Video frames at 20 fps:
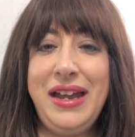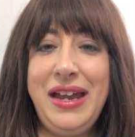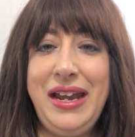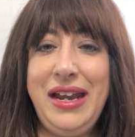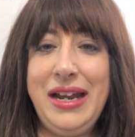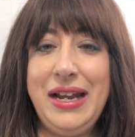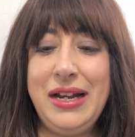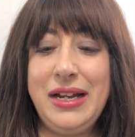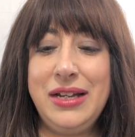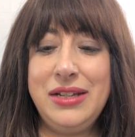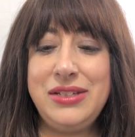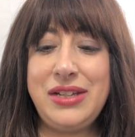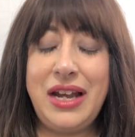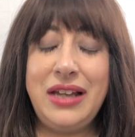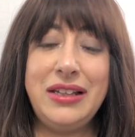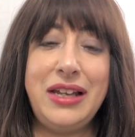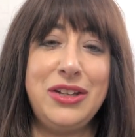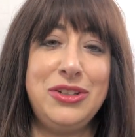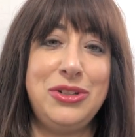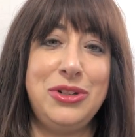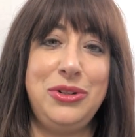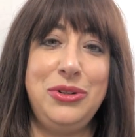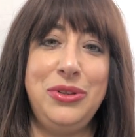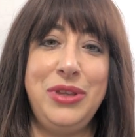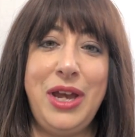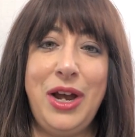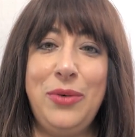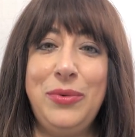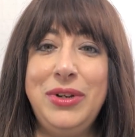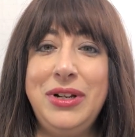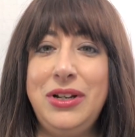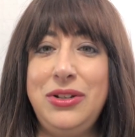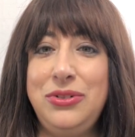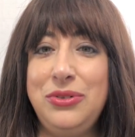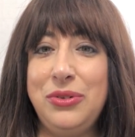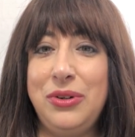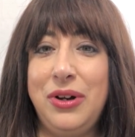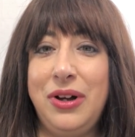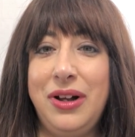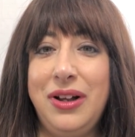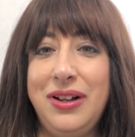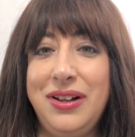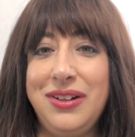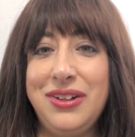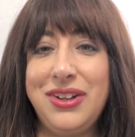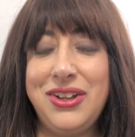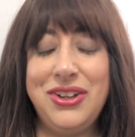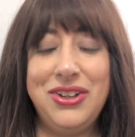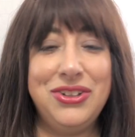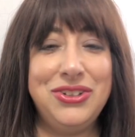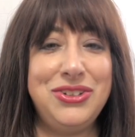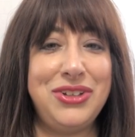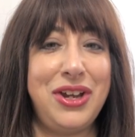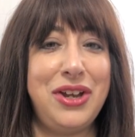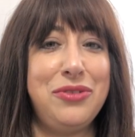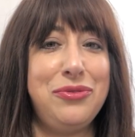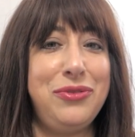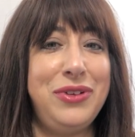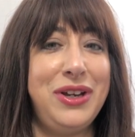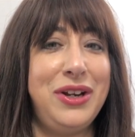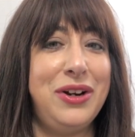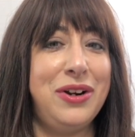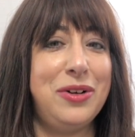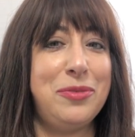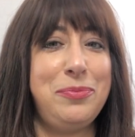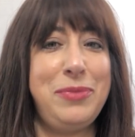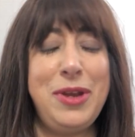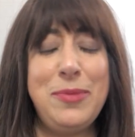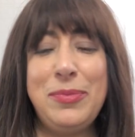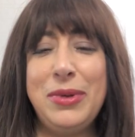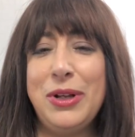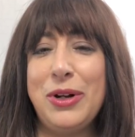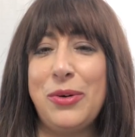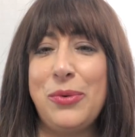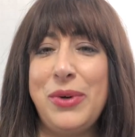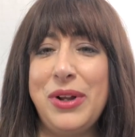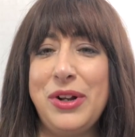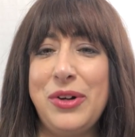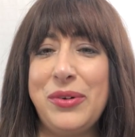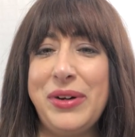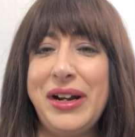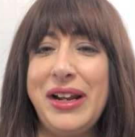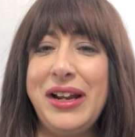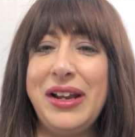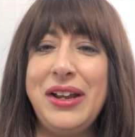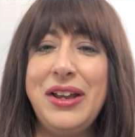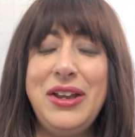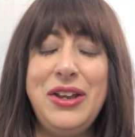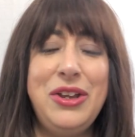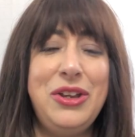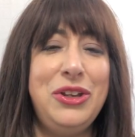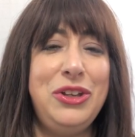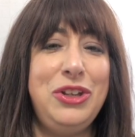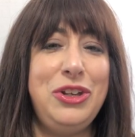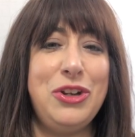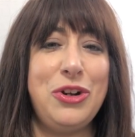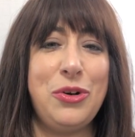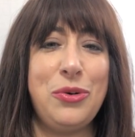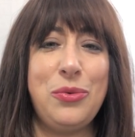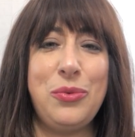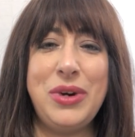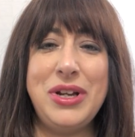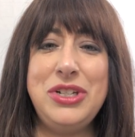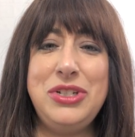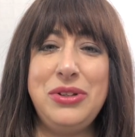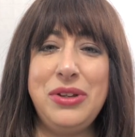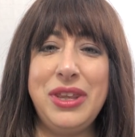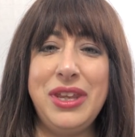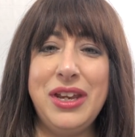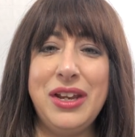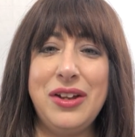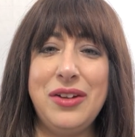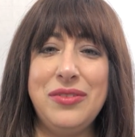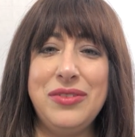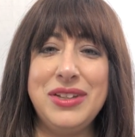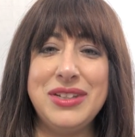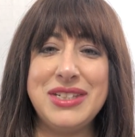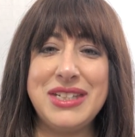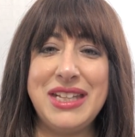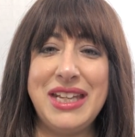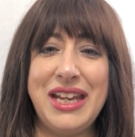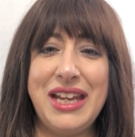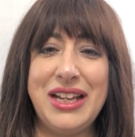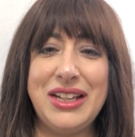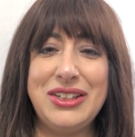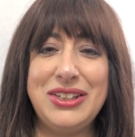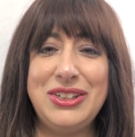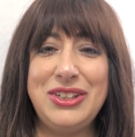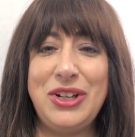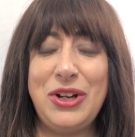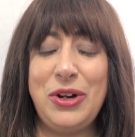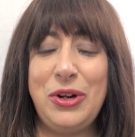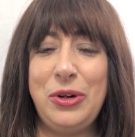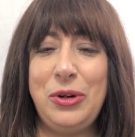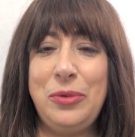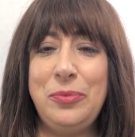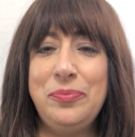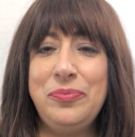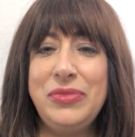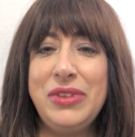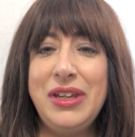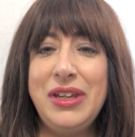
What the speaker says: And I like to do that when I do a haul because I figure people are wondering, what'd you think of this thing? So